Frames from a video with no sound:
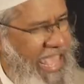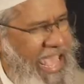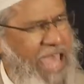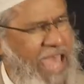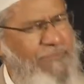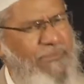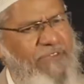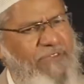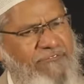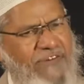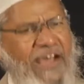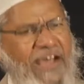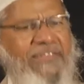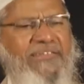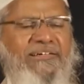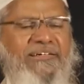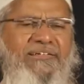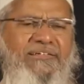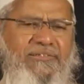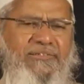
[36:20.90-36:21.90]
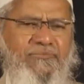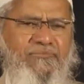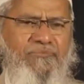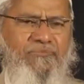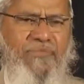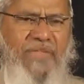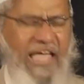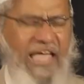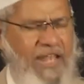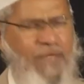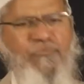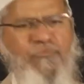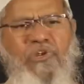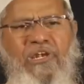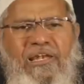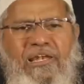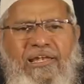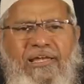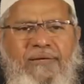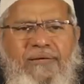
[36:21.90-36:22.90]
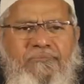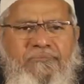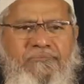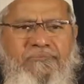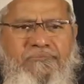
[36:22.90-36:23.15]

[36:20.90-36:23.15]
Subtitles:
And my father, alhamdulillah,